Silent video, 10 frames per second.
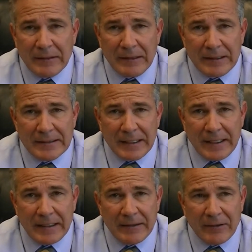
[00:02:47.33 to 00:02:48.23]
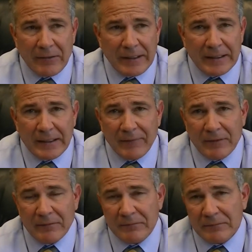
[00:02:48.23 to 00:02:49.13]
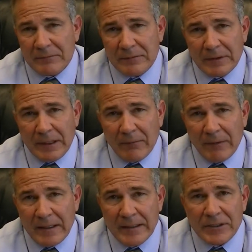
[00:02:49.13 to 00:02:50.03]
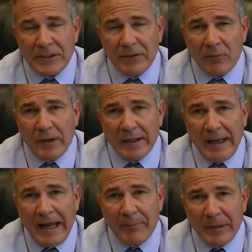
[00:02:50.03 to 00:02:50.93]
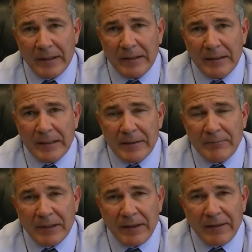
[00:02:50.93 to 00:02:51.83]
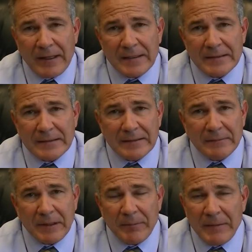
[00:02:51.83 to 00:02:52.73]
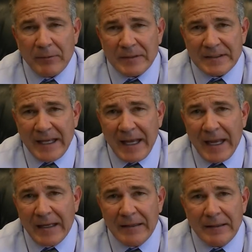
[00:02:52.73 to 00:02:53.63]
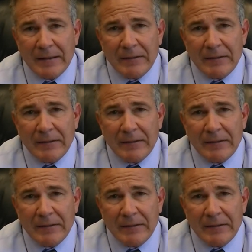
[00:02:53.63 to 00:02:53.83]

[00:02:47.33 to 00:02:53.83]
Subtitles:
decided, I can give a rendition of what happened, but the things that people say